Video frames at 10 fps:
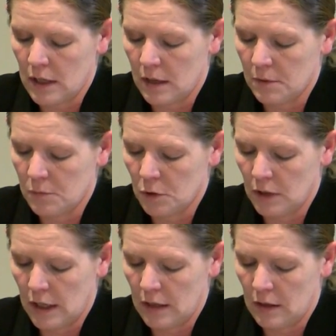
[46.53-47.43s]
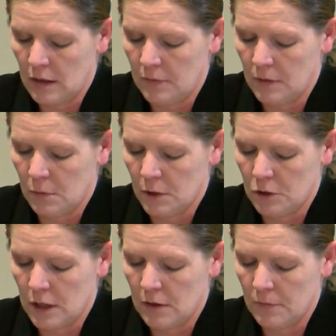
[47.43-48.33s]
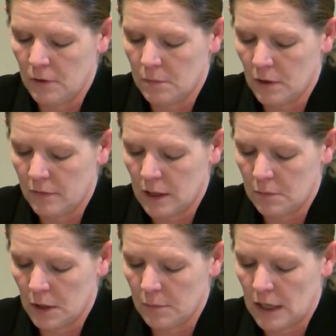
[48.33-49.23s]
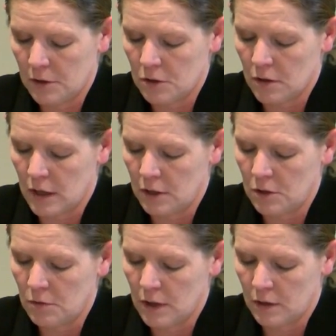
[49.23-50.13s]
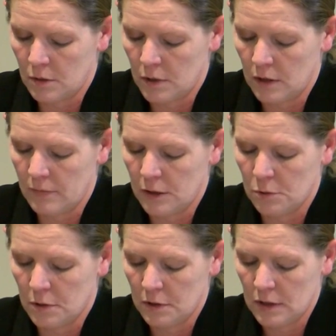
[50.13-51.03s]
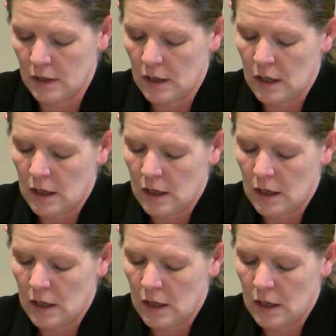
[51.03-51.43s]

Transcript: times more likely if it originated from Kevon McCaster and two unknown individuals